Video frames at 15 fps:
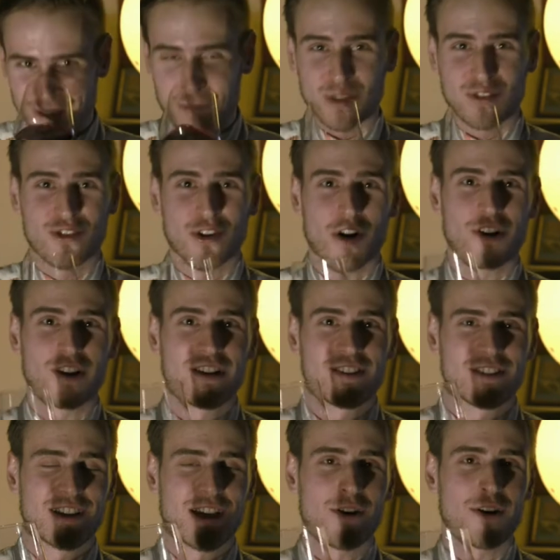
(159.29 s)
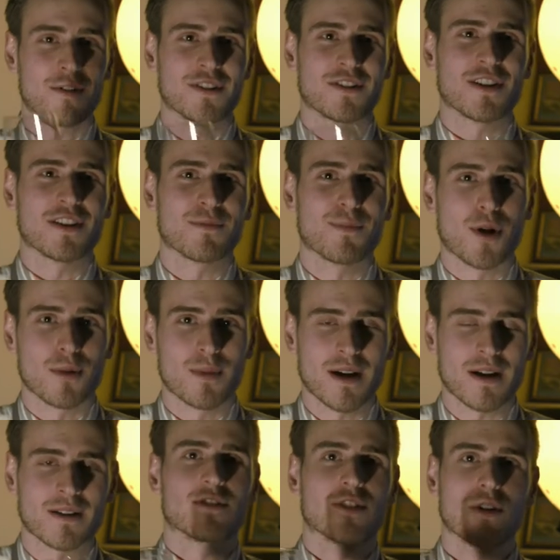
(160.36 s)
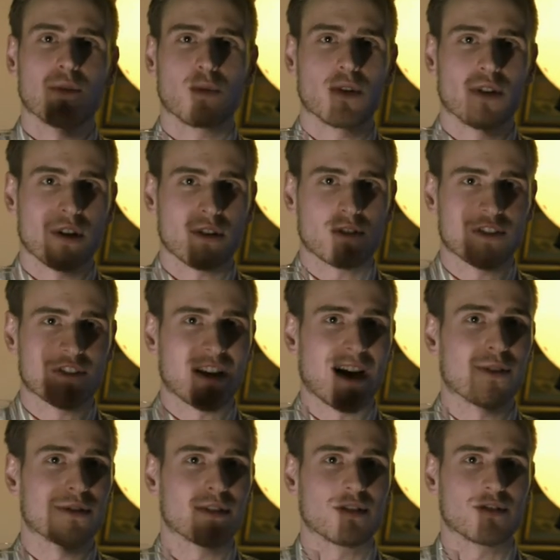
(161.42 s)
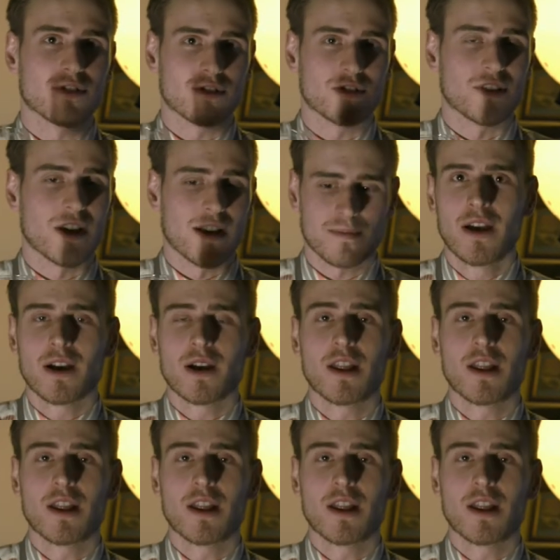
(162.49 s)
But chocolate is a characteristic of Malbec, so we'll not discount it just yet.